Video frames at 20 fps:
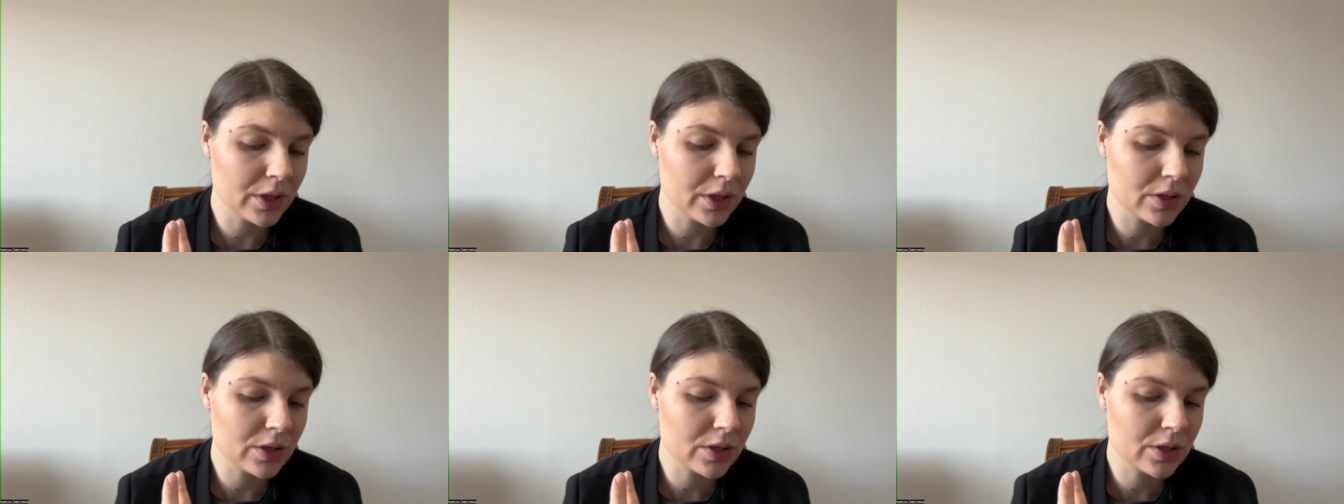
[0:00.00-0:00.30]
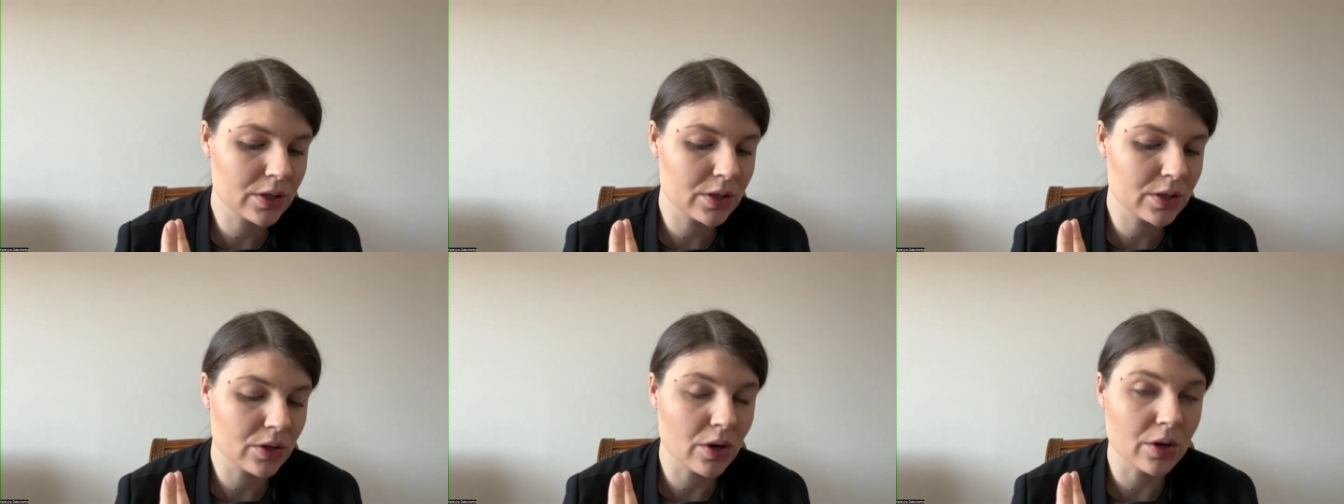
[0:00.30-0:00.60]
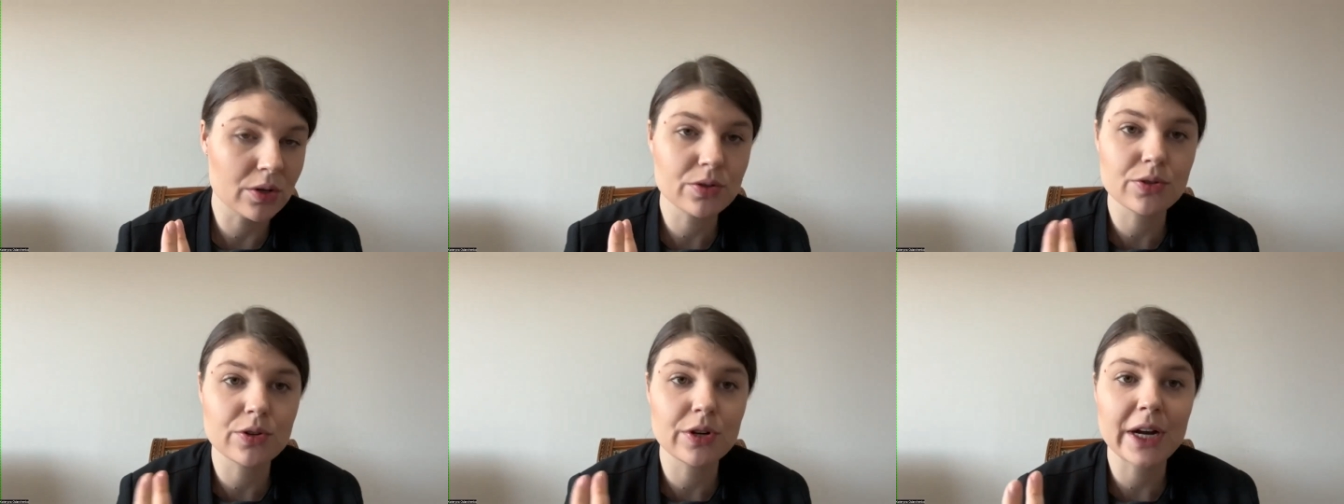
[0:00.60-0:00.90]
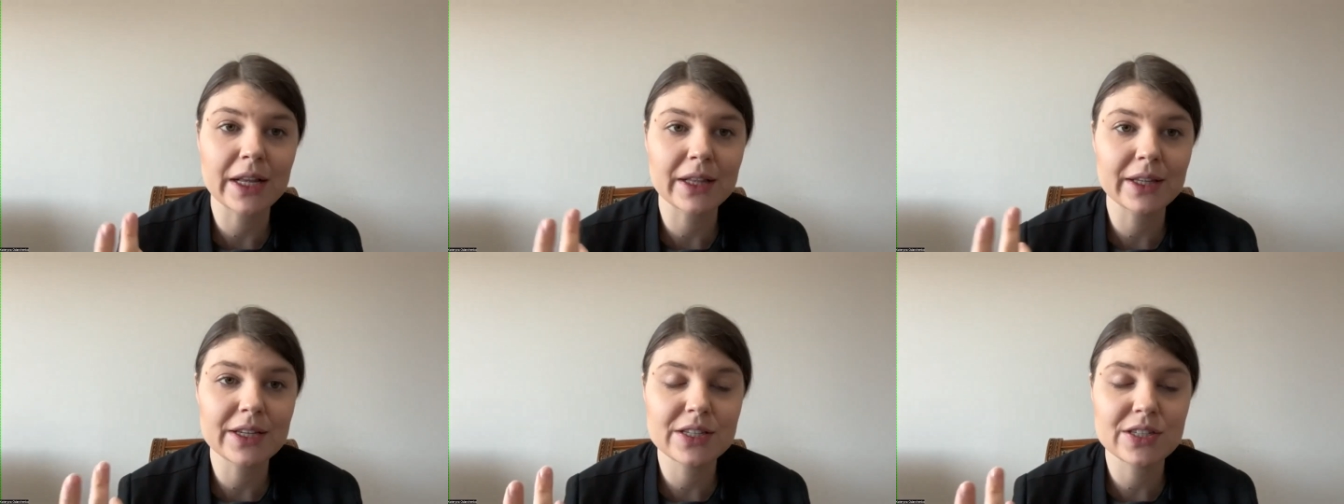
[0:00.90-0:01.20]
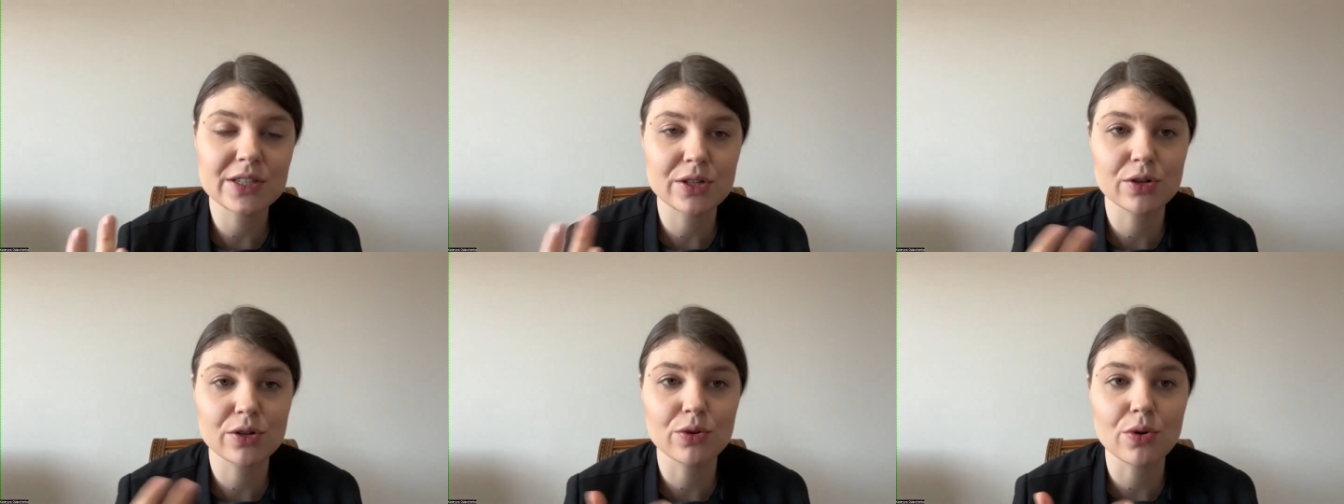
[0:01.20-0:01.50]
it's not
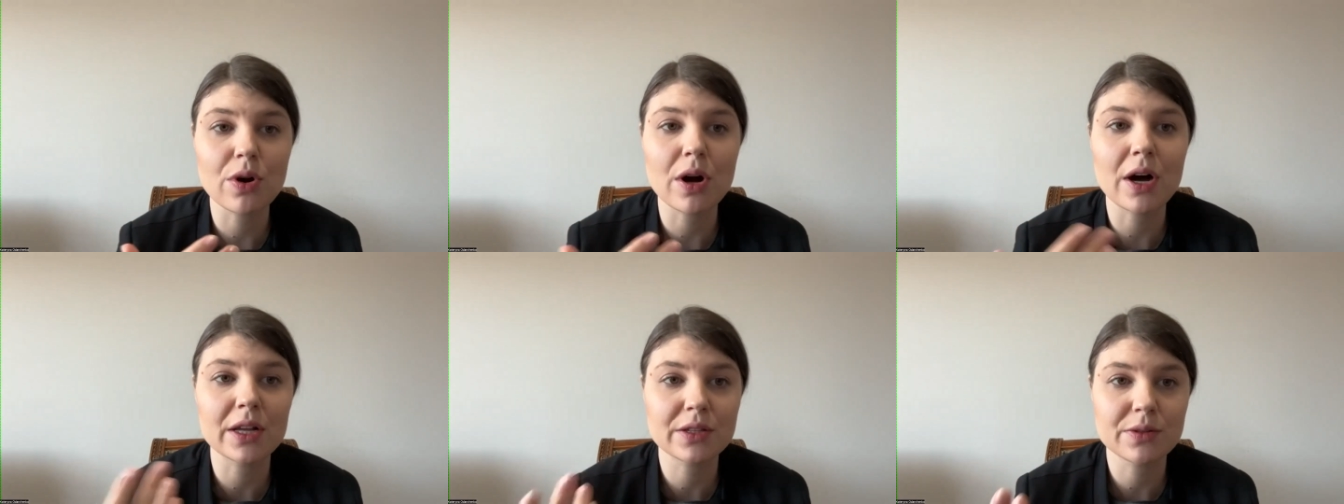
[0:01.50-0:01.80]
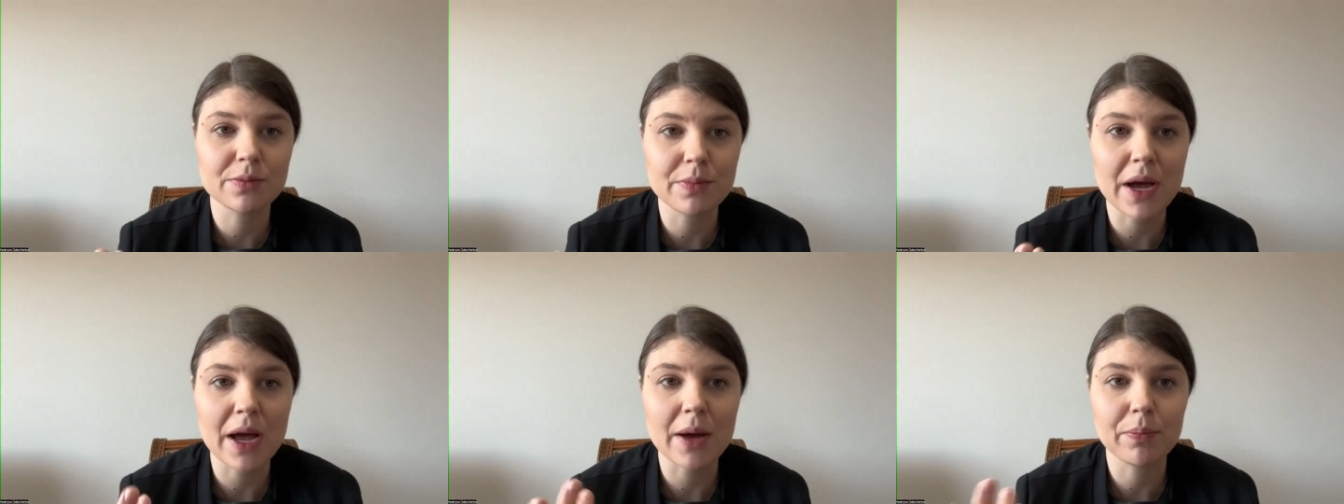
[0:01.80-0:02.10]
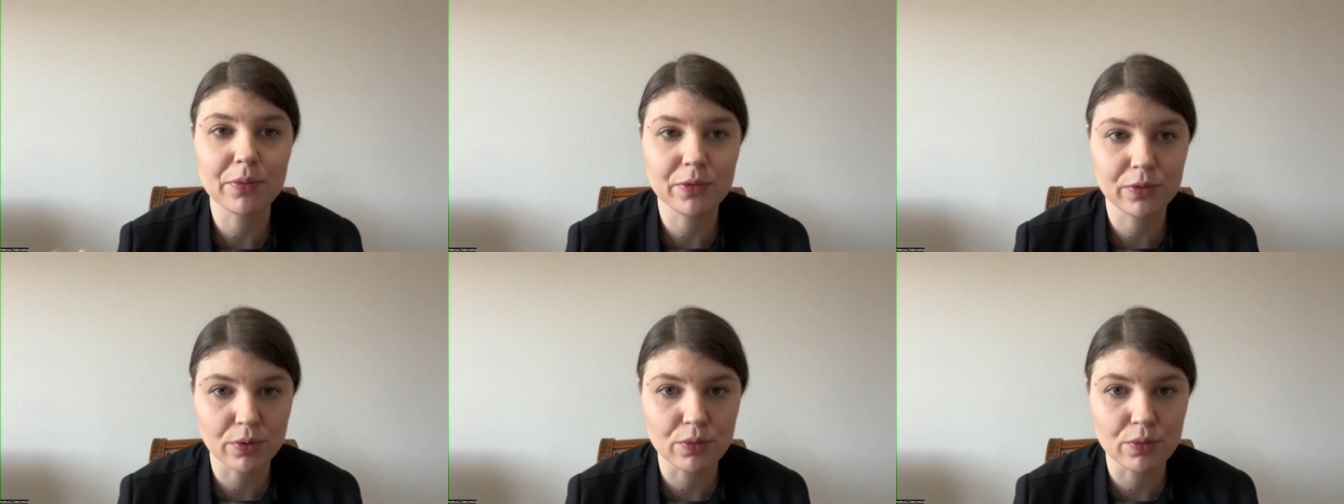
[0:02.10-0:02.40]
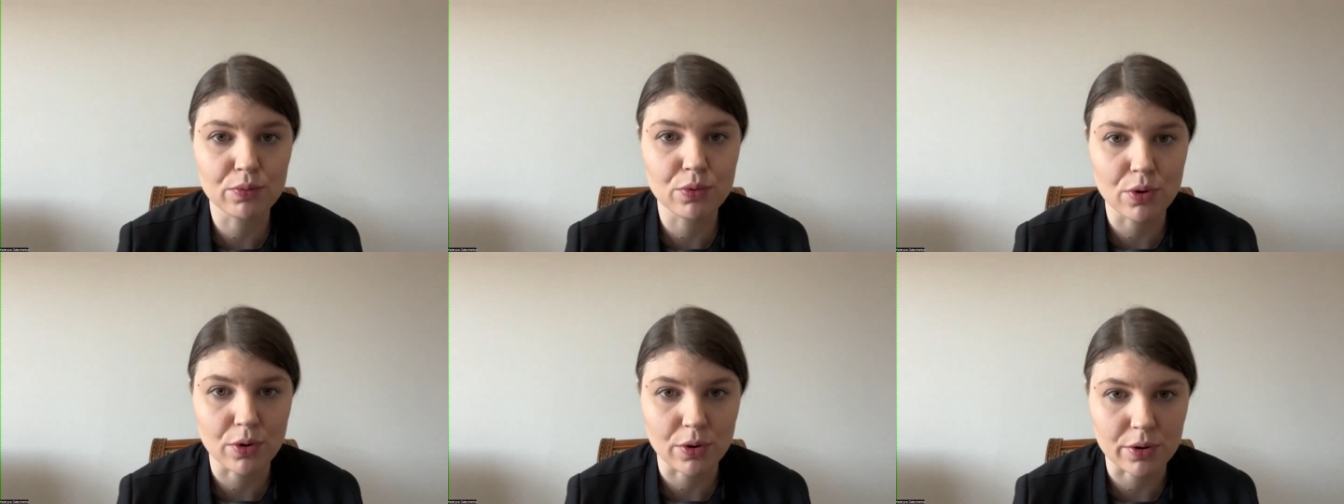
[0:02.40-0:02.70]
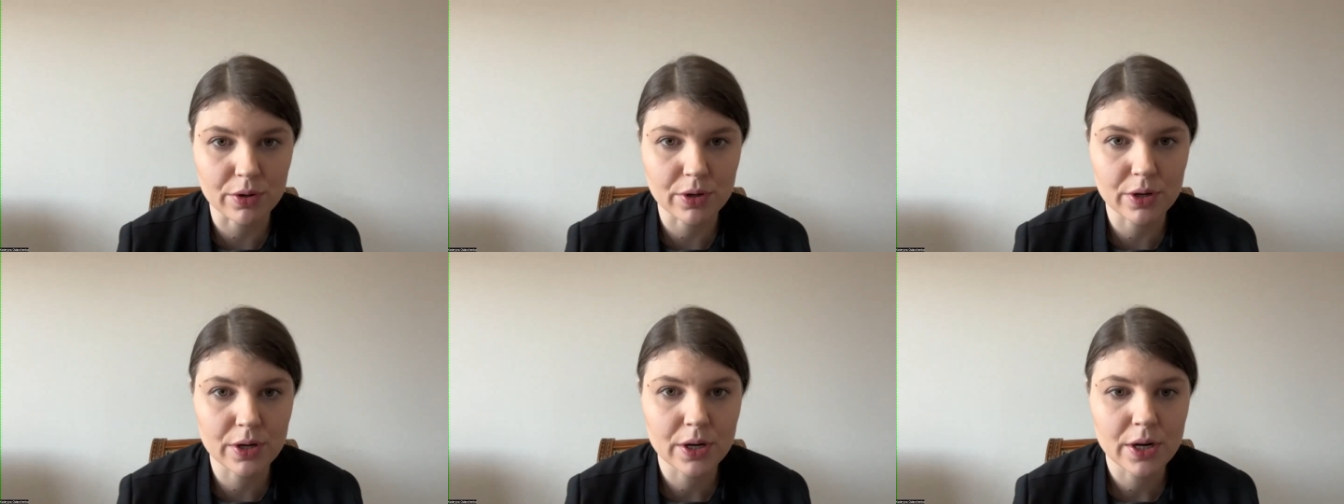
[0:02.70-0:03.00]
realistic roadmap for
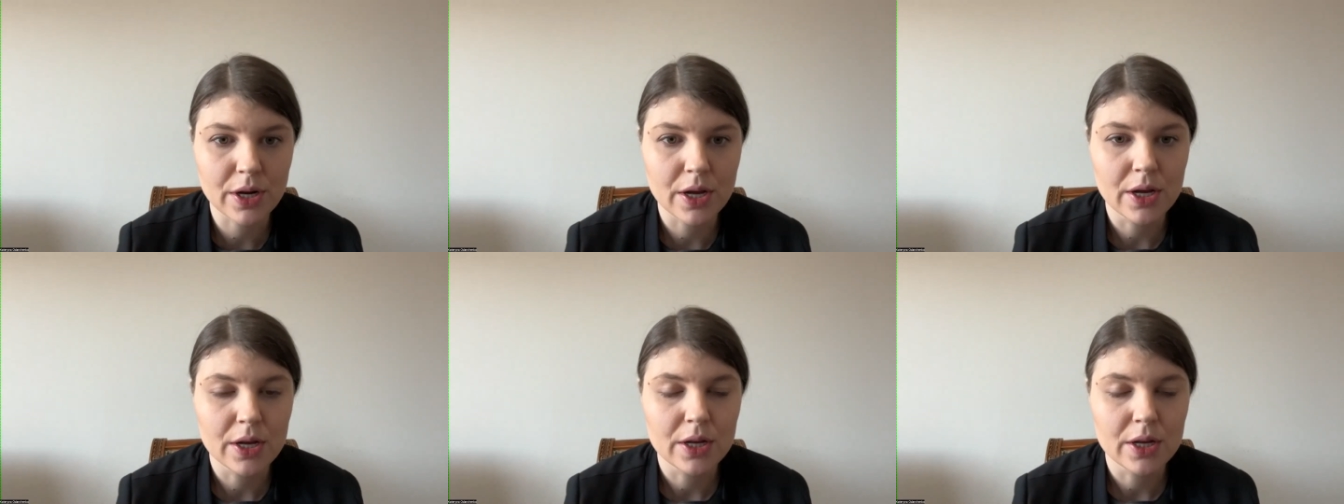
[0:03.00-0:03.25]
work